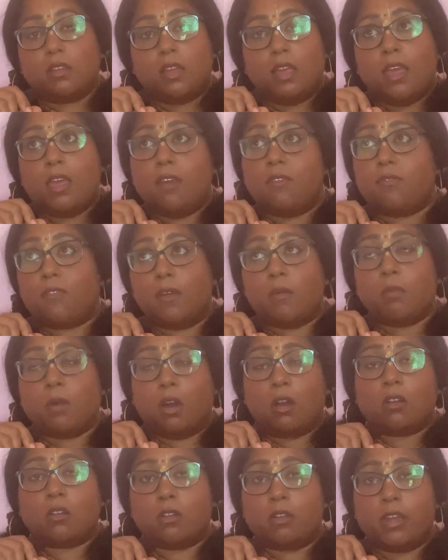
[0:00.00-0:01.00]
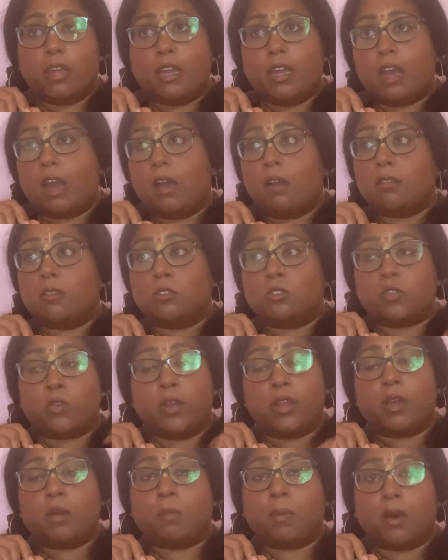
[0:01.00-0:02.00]
If I'm hungry, I'll
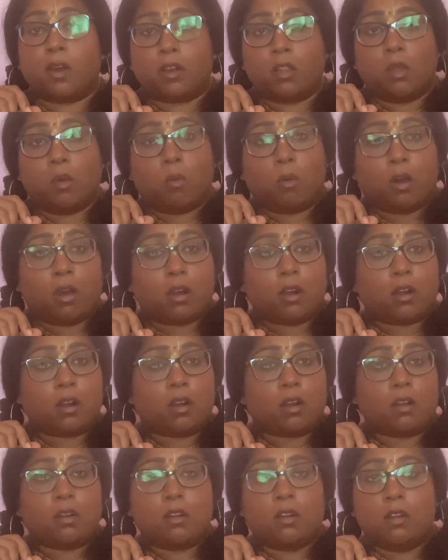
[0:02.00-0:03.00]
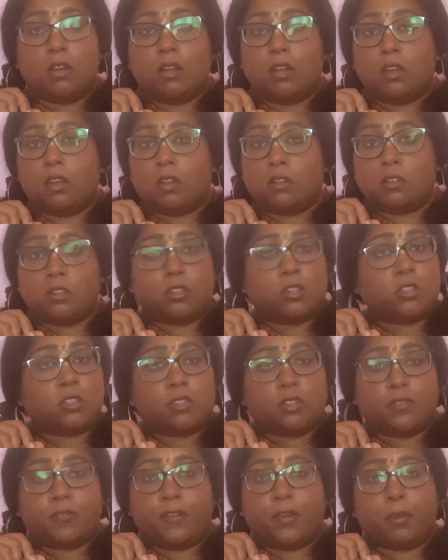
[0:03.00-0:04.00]
drink a bottle of water
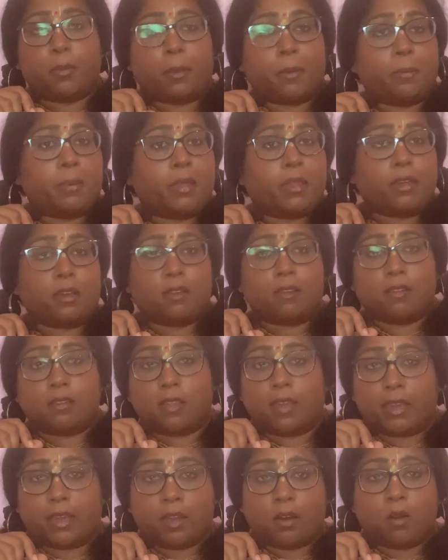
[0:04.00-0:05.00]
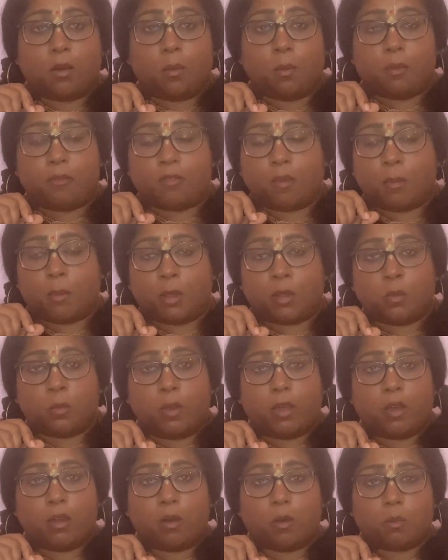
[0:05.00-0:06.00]
just to fill my belly until I get home if I'm on the
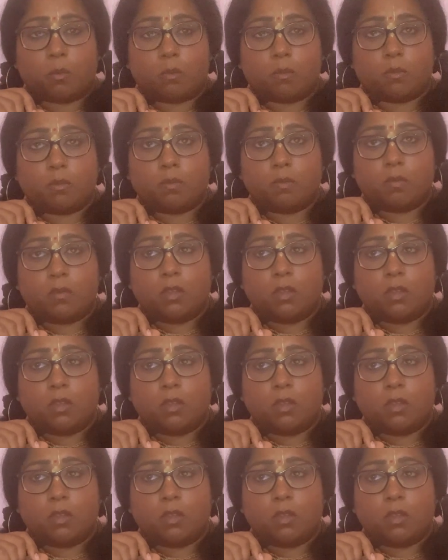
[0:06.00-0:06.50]
way home.